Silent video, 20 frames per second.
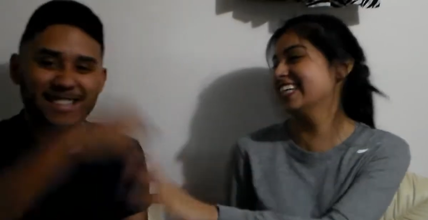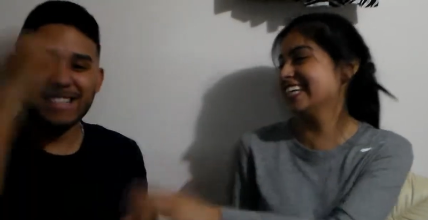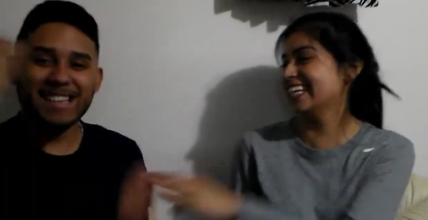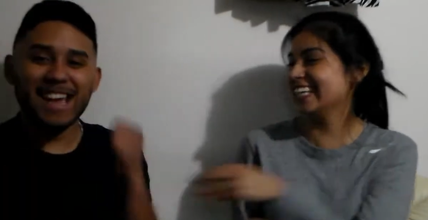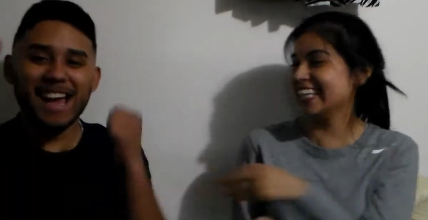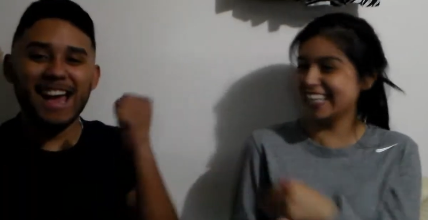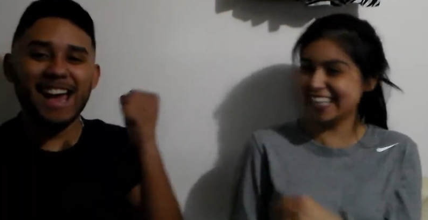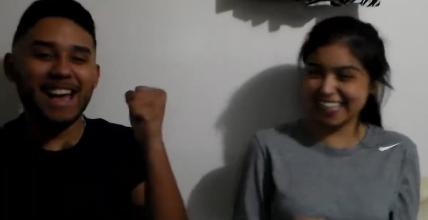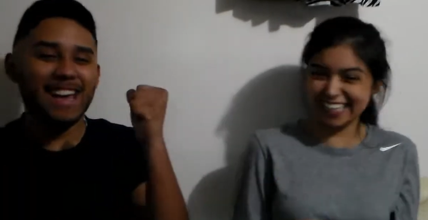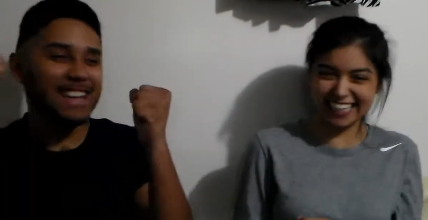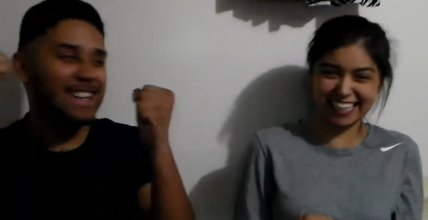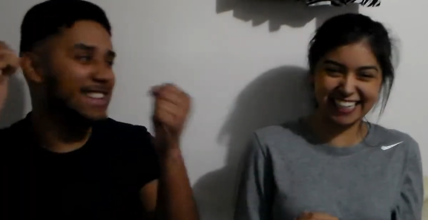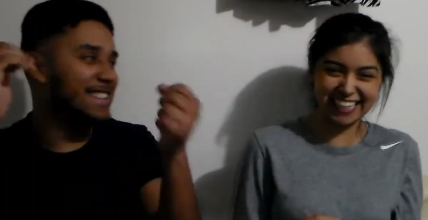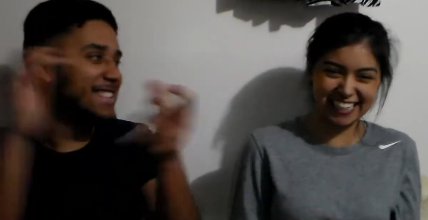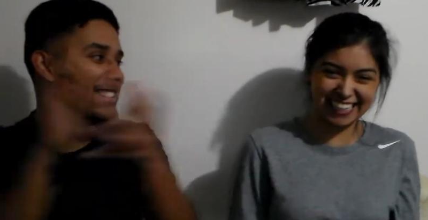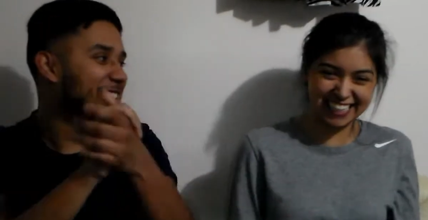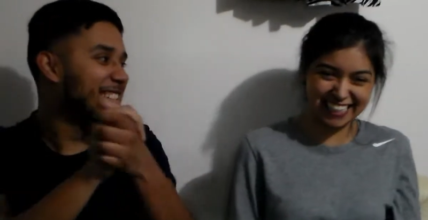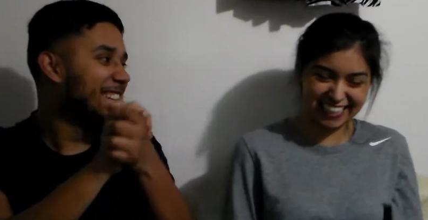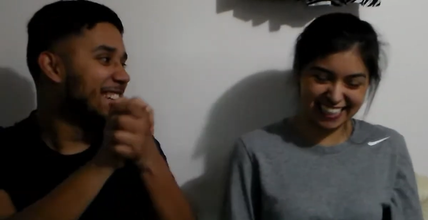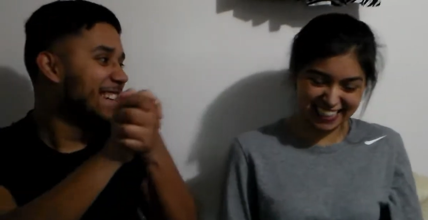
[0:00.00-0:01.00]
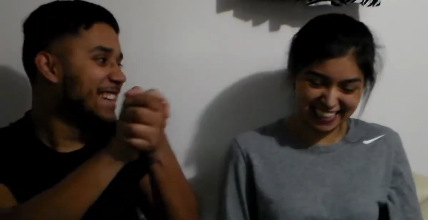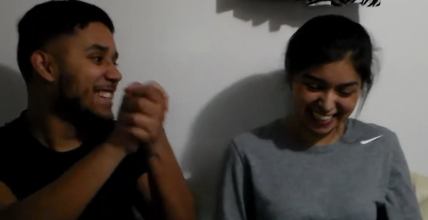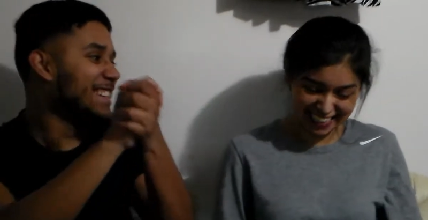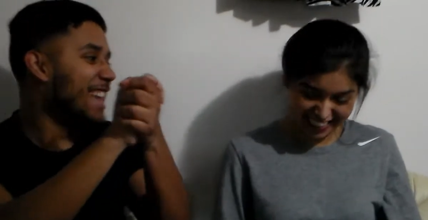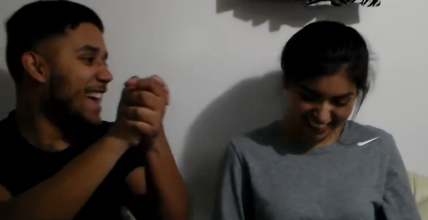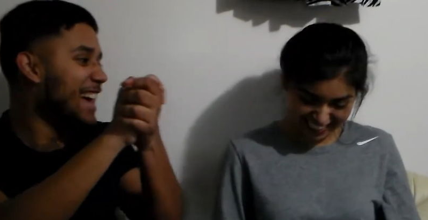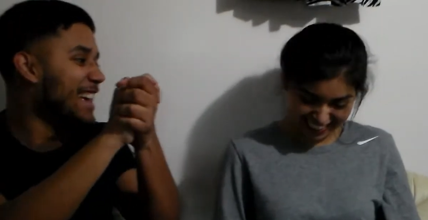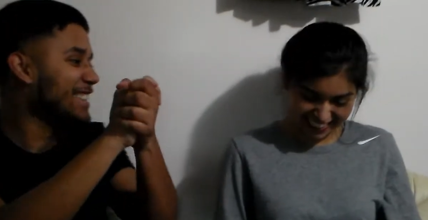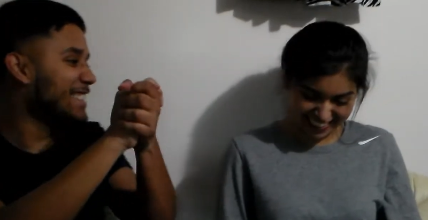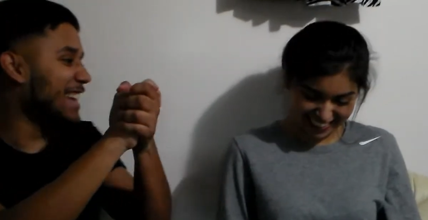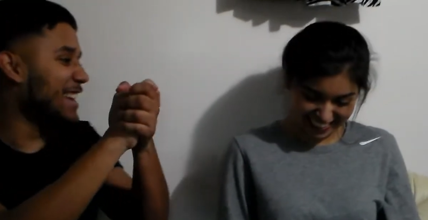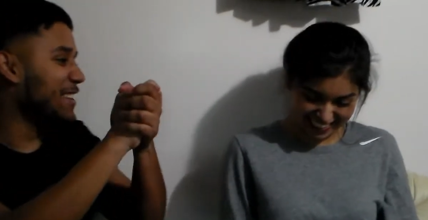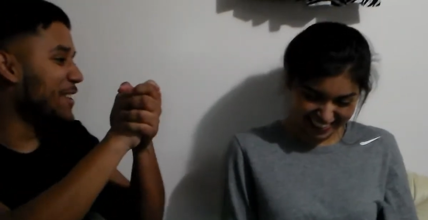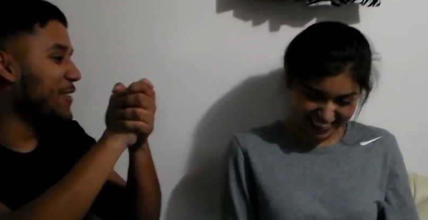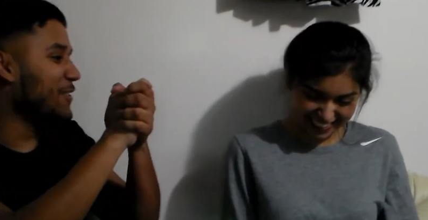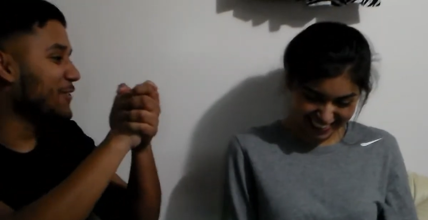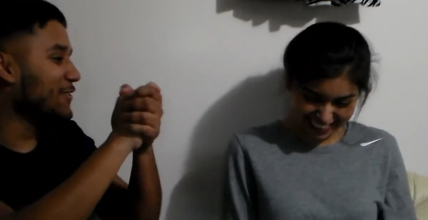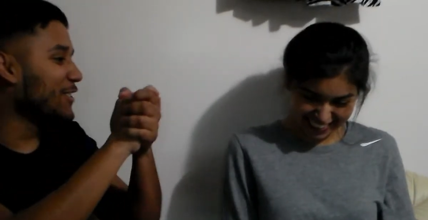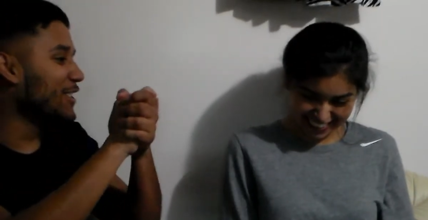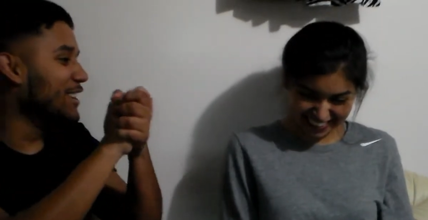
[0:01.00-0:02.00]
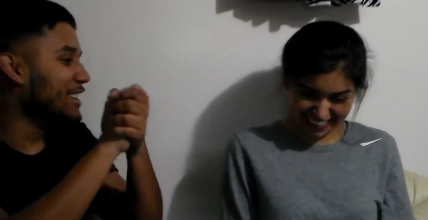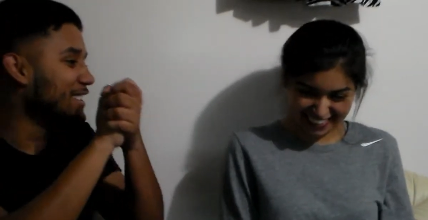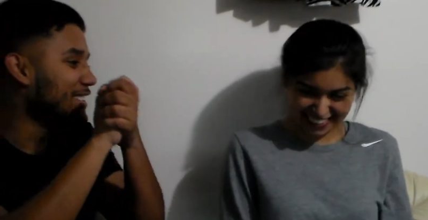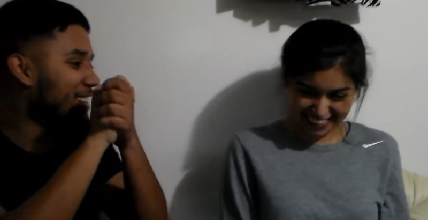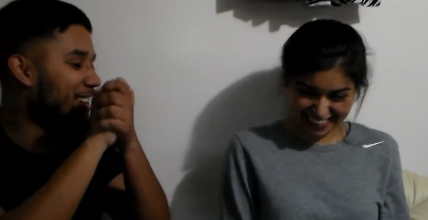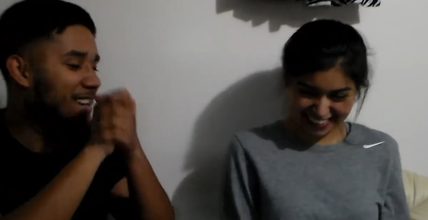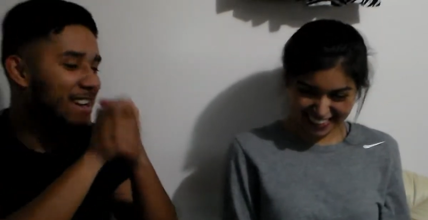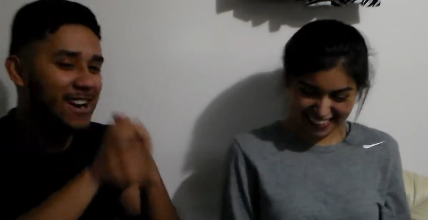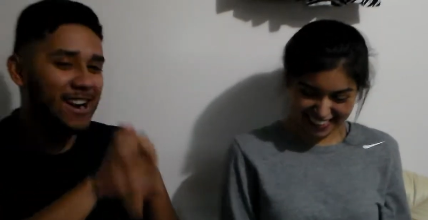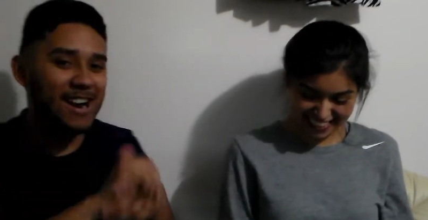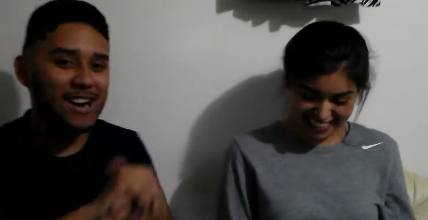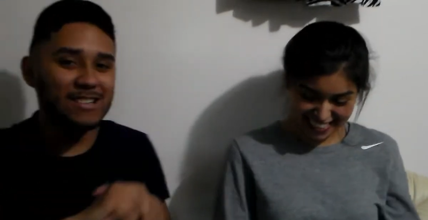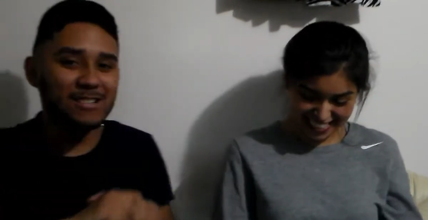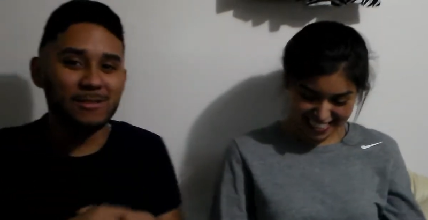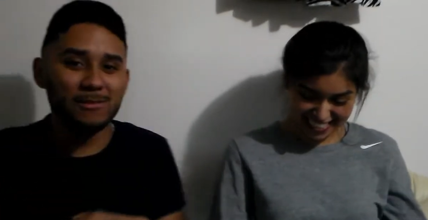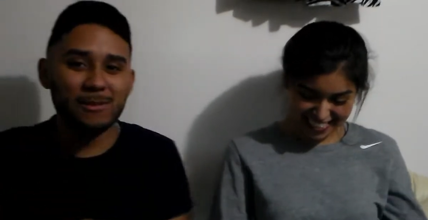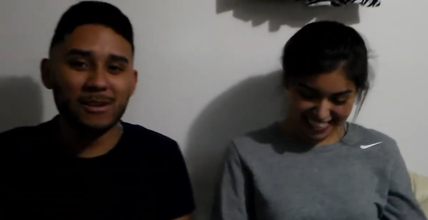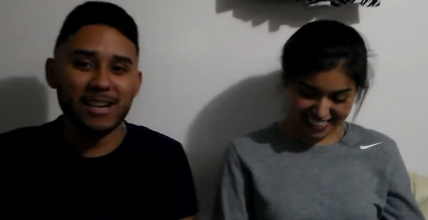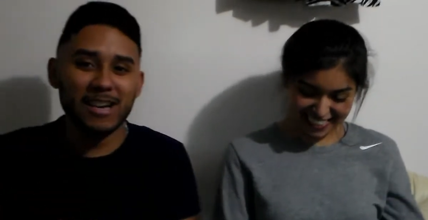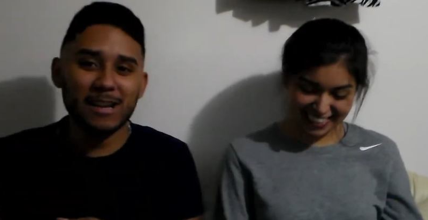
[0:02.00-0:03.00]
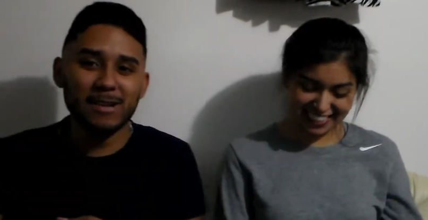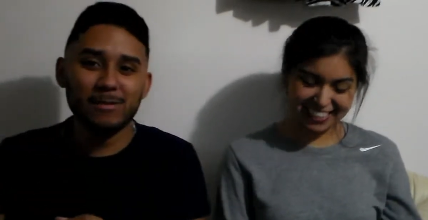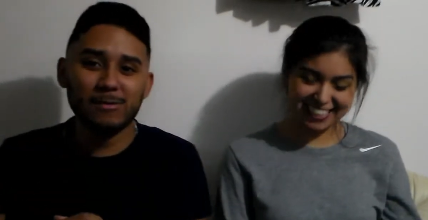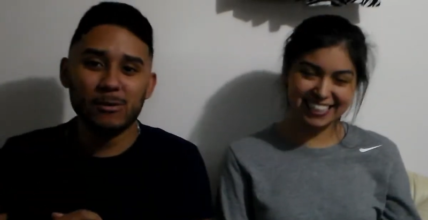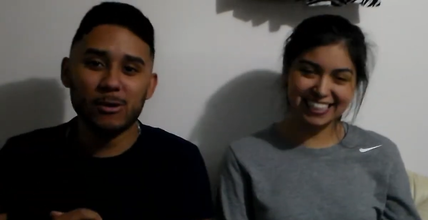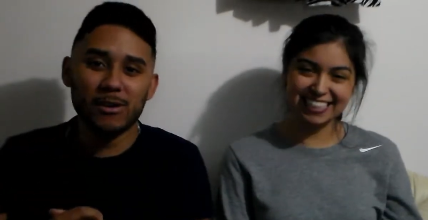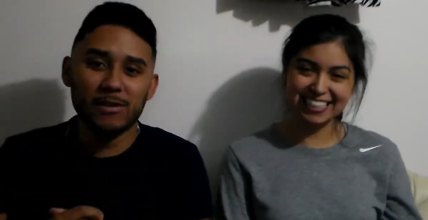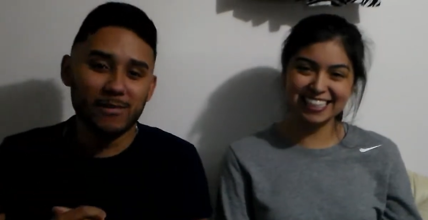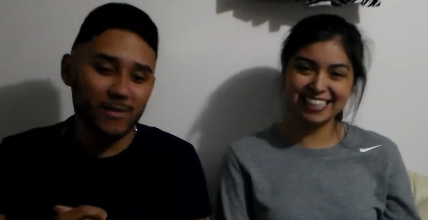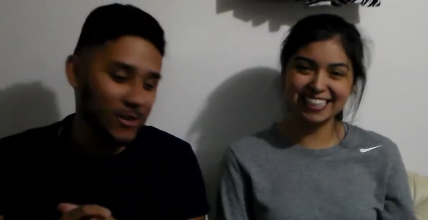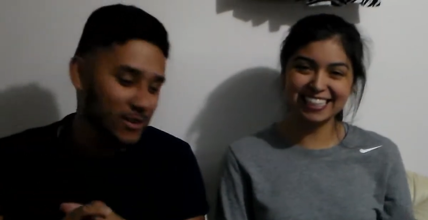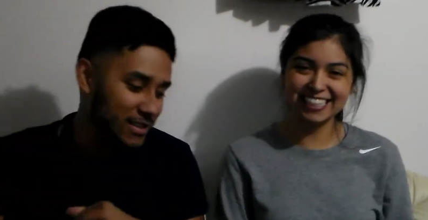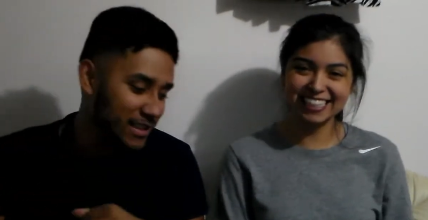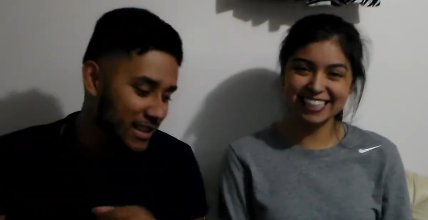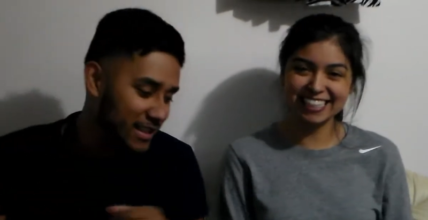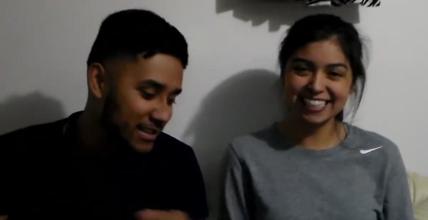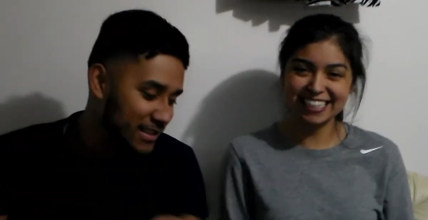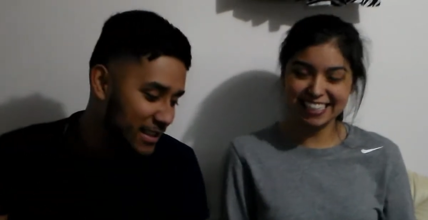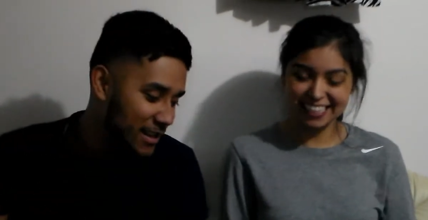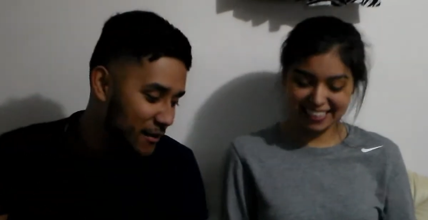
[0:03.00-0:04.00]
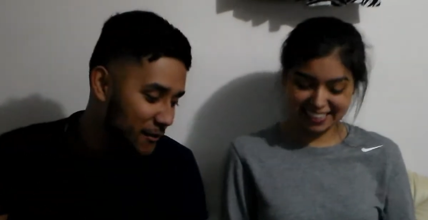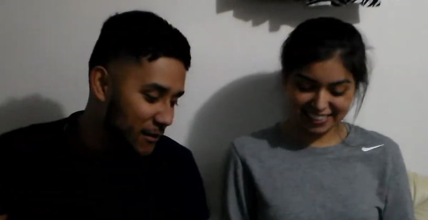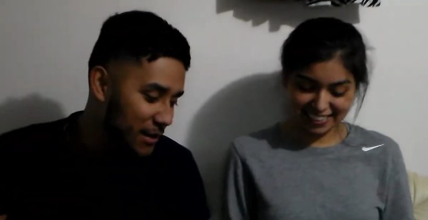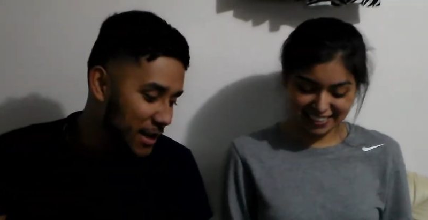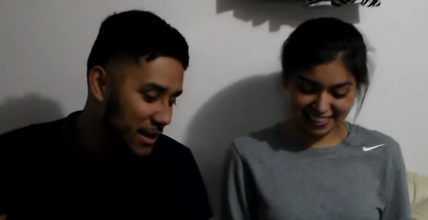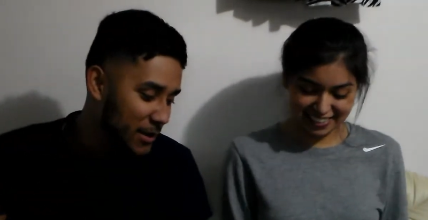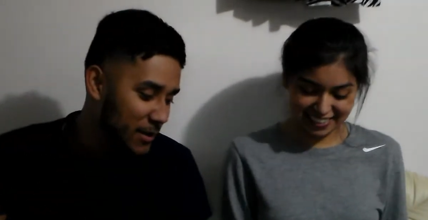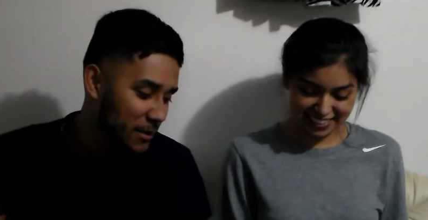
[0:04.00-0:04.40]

Speaker 1: yes! Yes, I go first. Alright, so we're gonna end up going first and instead of like